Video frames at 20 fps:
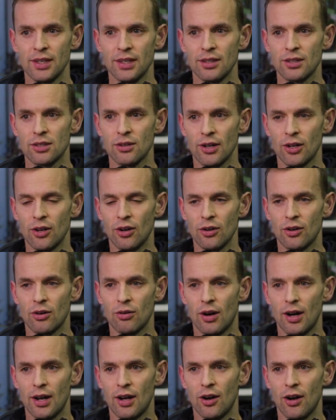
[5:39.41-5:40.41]
So I got
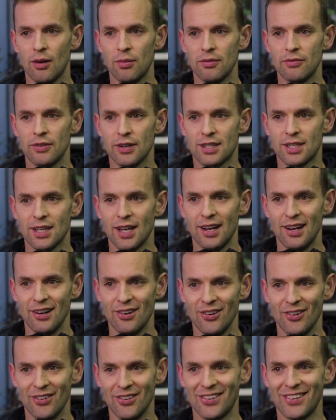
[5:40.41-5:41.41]
quite hyper fixated
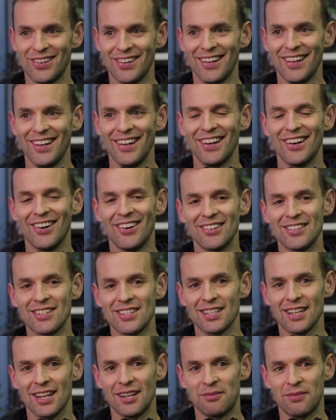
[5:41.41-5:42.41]
on
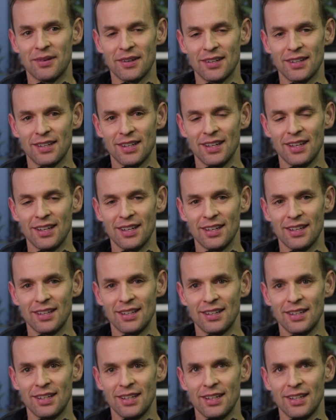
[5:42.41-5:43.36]
sleep and